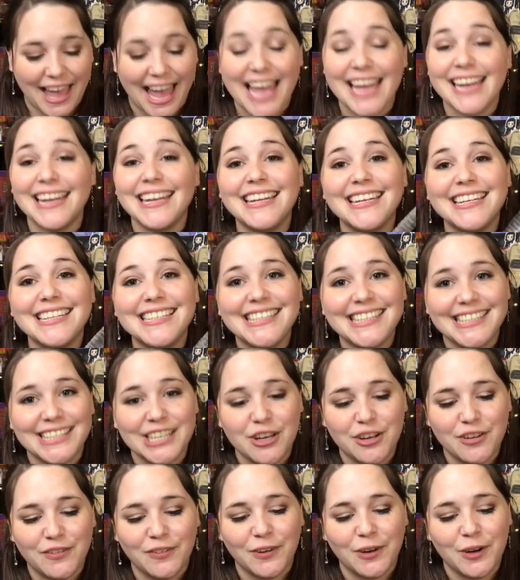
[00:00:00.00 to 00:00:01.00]
and it is
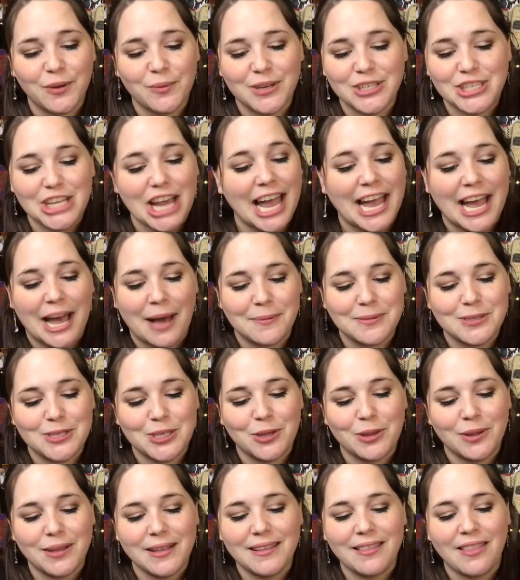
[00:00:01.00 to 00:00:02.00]
silver, which I
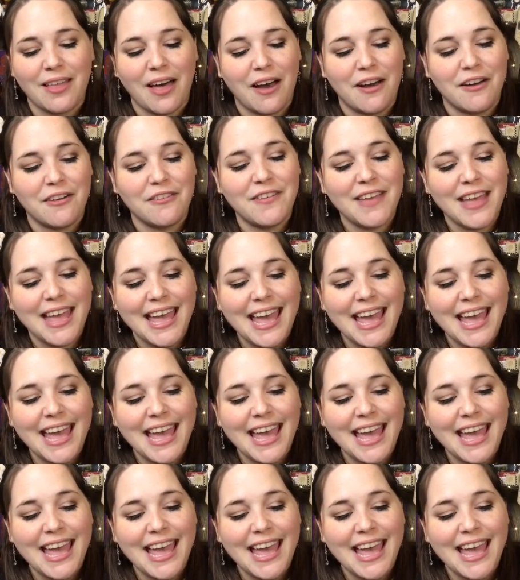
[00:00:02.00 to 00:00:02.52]
absolutely love.